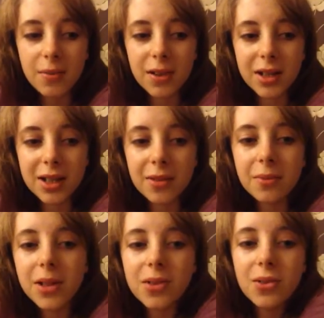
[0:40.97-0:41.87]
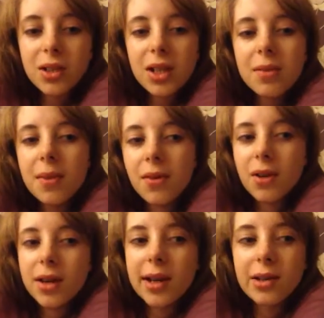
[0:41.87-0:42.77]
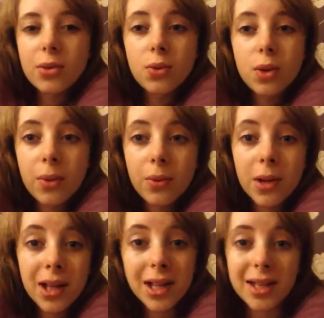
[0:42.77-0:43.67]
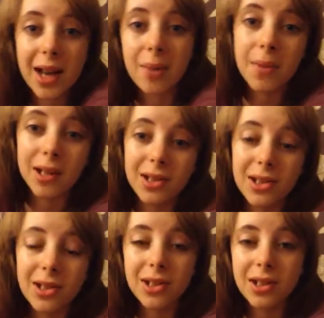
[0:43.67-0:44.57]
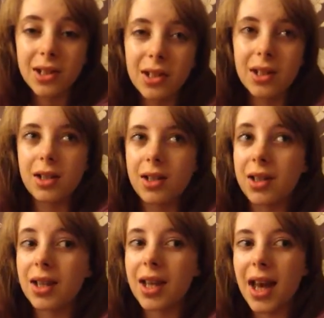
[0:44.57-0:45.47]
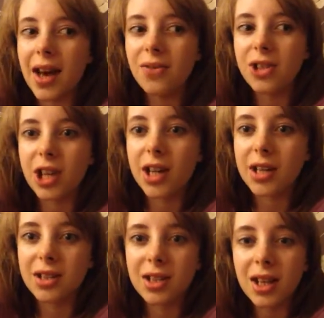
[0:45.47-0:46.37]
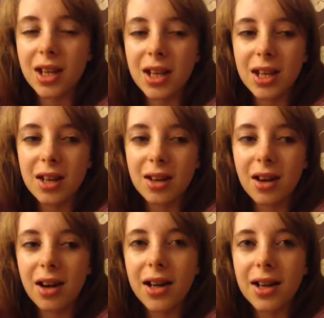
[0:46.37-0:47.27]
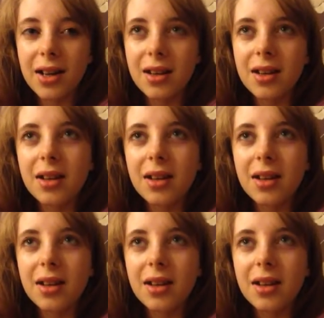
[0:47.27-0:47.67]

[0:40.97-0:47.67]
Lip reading: But it's like when you see them every day, you don't realise how much they have changed. Like, I